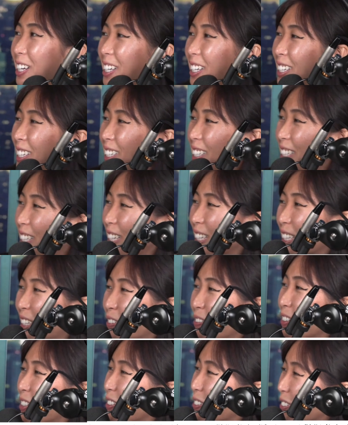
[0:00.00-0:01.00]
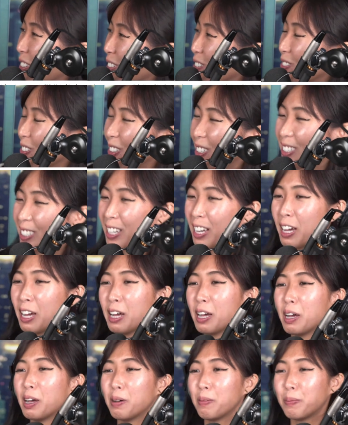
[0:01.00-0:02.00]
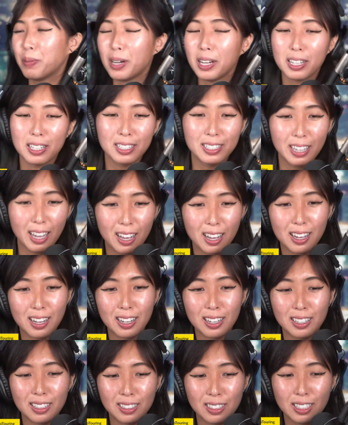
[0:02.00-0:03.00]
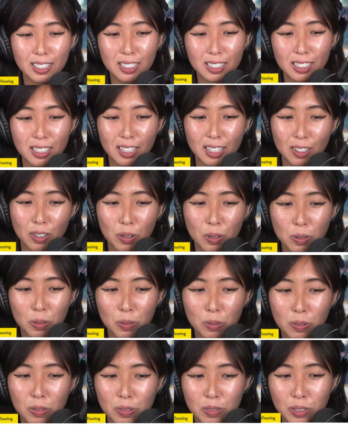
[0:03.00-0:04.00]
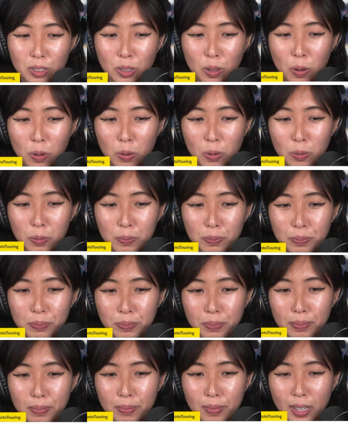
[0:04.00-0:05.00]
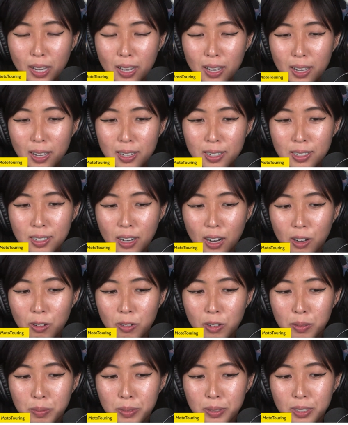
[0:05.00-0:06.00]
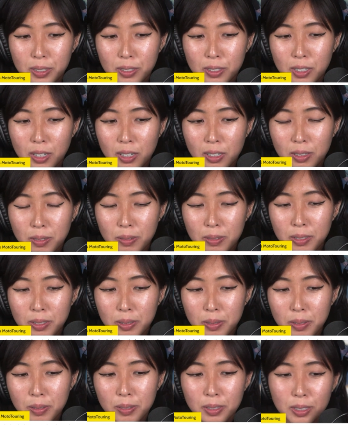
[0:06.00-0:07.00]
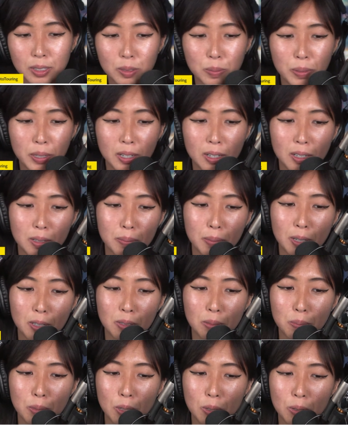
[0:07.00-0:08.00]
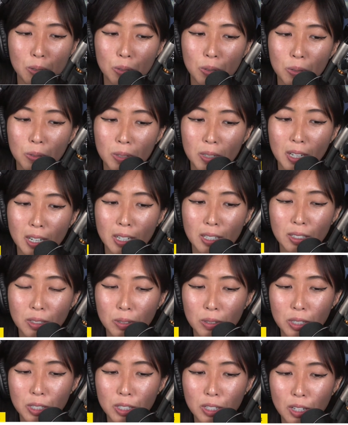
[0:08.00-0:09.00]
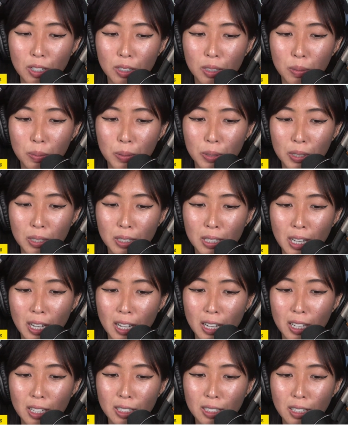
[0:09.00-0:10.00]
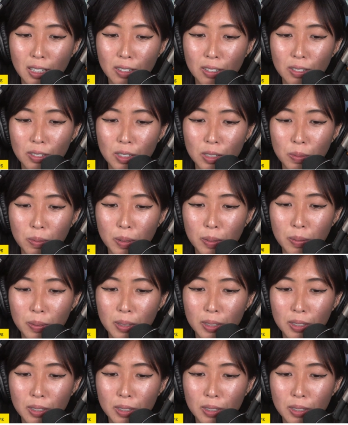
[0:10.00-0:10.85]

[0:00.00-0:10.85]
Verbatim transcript: like that'd be a weird one. But yeah, let's. Oh, so Jack wants me. Jack wants me to read this behind bars moto tour. I screenshot the book. Oh, just because I posted it doesn't mean I